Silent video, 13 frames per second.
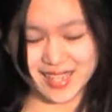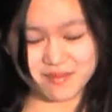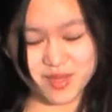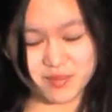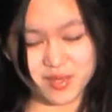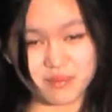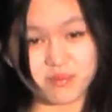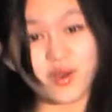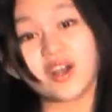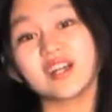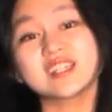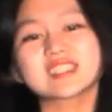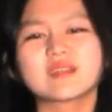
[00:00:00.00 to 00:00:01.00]
Let me be
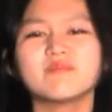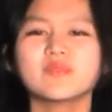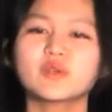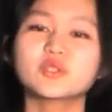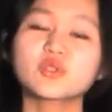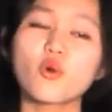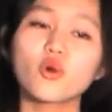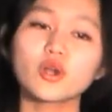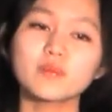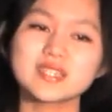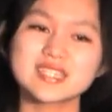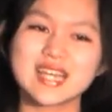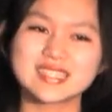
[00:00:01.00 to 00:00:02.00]
Mars, whose
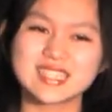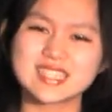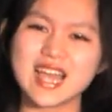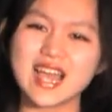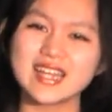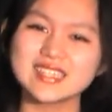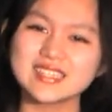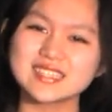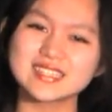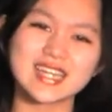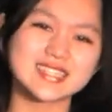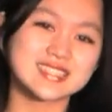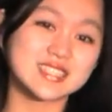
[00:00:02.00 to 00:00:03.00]
orbit has the
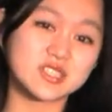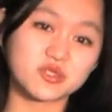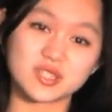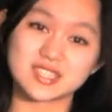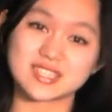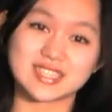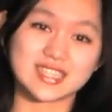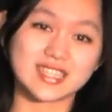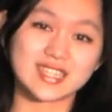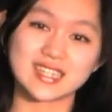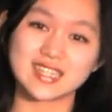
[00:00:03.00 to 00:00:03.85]
tiniest eccentricity.